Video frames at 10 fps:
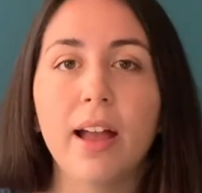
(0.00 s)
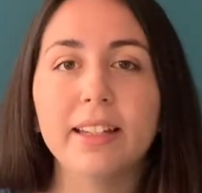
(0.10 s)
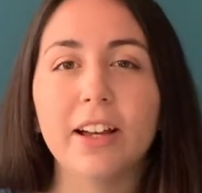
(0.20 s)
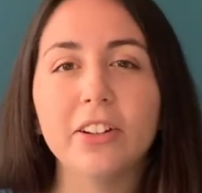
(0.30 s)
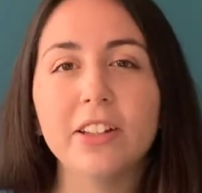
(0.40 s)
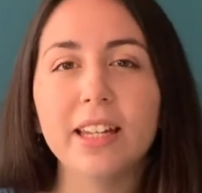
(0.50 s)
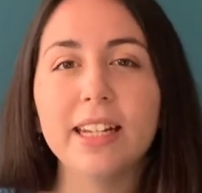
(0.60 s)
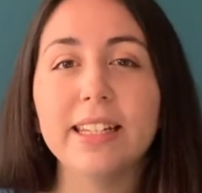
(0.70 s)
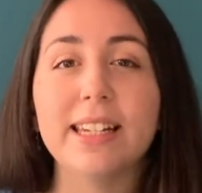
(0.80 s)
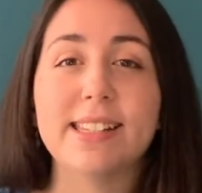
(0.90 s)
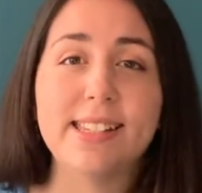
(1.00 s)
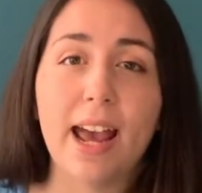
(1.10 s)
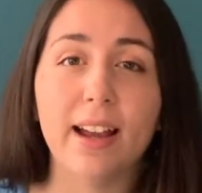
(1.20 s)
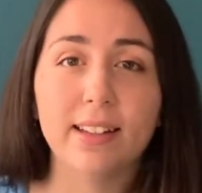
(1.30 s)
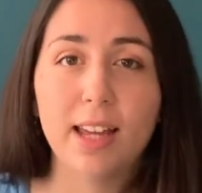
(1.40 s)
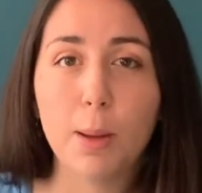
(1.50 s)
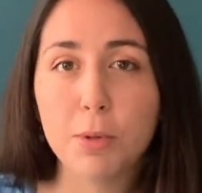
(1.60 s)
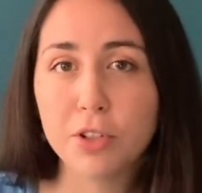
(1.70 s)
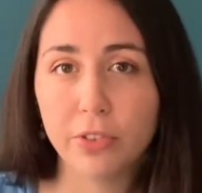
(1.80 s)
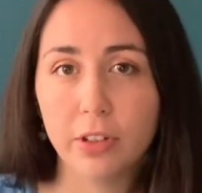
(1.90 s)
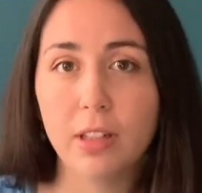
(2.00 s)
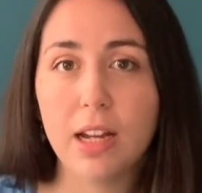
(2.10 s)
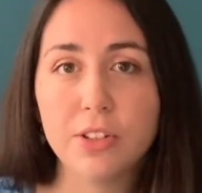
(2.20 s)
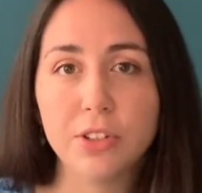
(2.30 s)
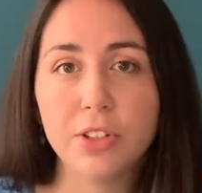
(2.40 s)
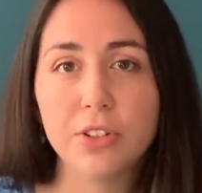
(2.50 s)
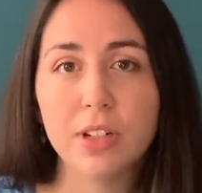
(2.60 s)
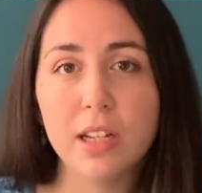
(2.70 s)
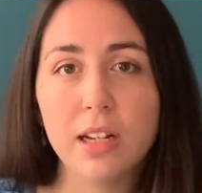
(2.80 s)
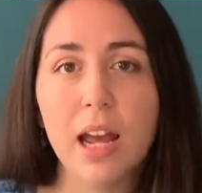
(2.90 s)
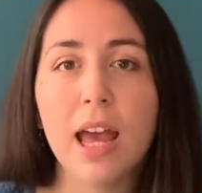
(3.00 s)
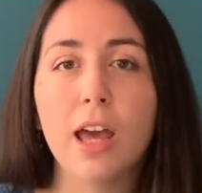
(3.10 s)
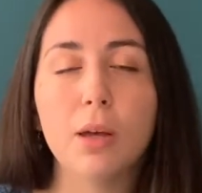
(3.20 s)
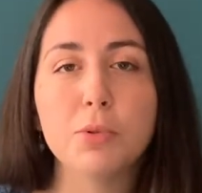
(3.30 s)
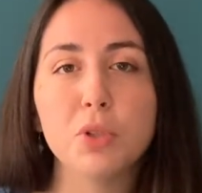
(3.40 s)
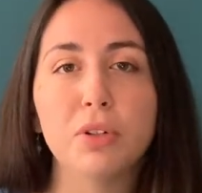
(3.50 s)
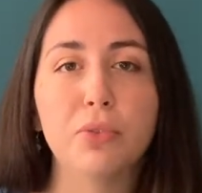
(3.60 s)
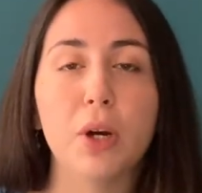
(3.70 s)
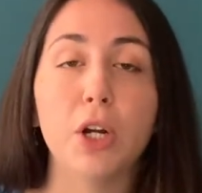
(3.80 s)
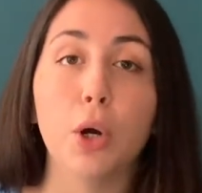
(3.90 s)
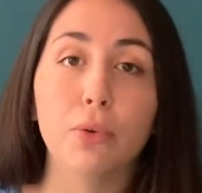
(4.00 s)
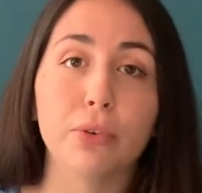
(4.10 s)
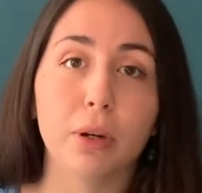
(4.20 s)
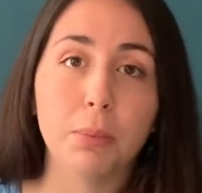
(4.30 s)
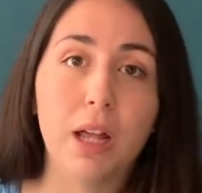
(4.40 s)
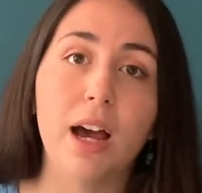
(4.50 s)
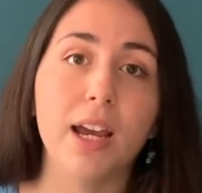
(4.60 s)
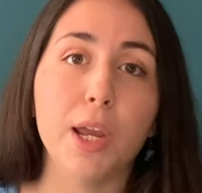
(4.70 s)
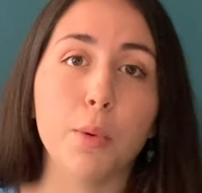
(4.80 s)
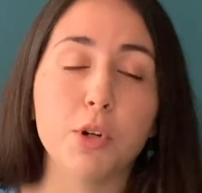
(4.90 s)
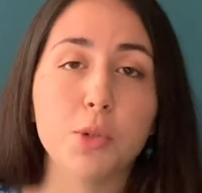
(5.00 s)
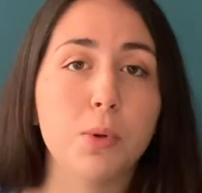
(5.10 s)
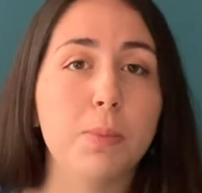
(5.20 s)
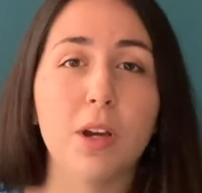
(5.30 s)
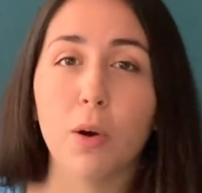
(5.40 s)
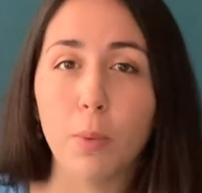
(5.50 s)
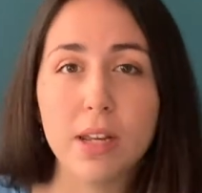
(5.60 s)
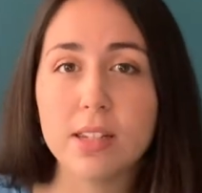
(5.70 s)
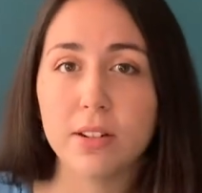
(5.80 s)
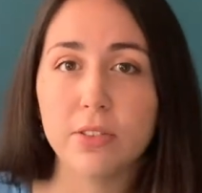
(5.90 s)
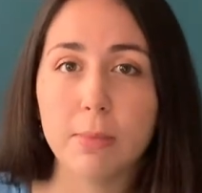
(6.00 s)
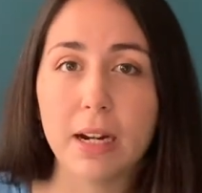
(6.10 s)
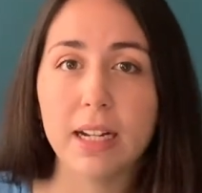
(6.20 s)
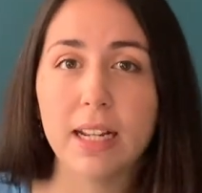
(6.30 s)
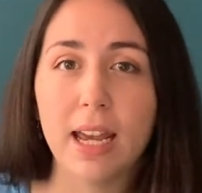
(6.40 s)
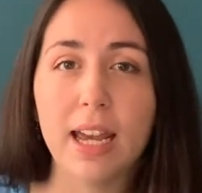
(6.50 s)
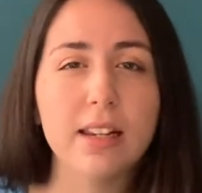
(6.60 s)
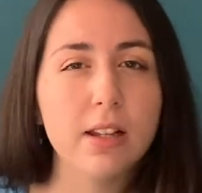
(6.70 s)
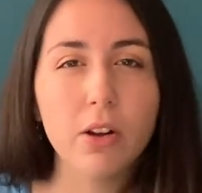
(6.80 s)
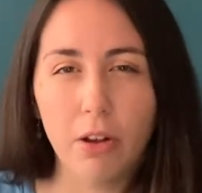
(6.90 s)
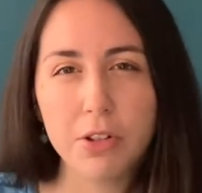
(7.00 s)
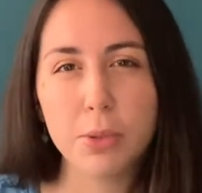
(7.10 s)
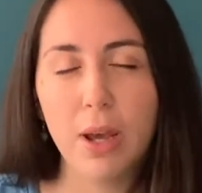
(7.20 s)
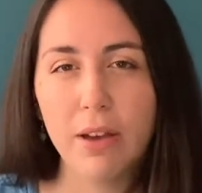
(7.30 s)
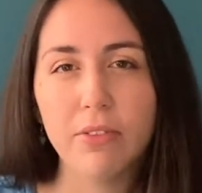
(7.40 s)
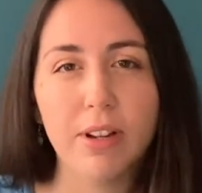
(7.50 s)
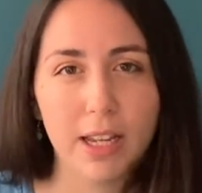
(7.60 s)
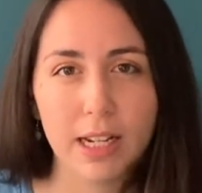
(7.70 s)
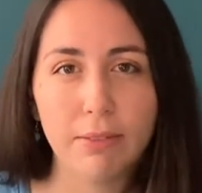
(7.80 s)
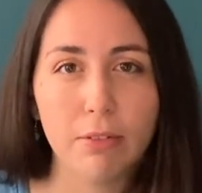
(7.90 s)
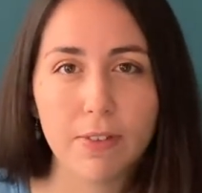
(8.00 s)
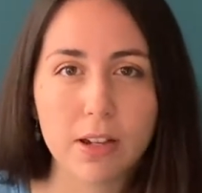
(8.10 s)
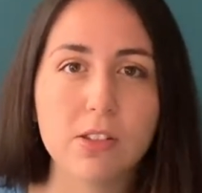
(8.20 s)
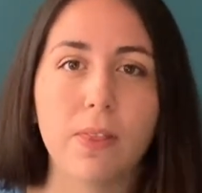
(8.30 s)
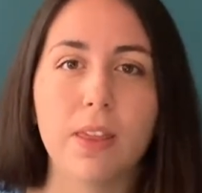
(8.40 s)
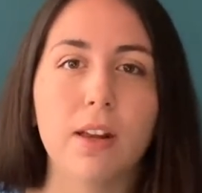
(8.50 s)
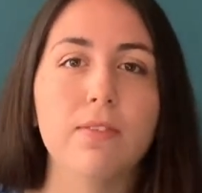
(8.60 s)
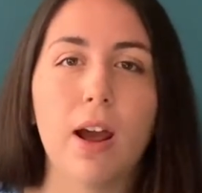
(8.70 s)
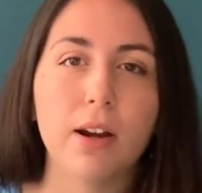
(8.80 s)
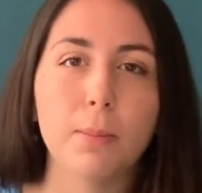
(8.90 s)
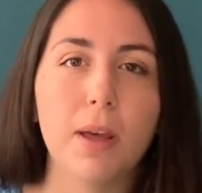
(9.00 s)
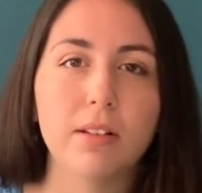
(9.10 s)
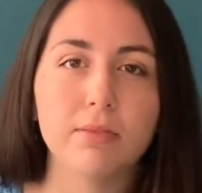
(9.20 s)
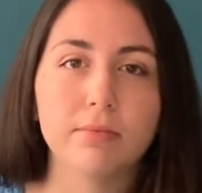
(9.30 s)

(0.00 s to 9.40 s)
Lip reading: Calculating exactly how much fertilizer you need helps you avoid over-applying, which would be a waste of money and can also have negative effects on the environment.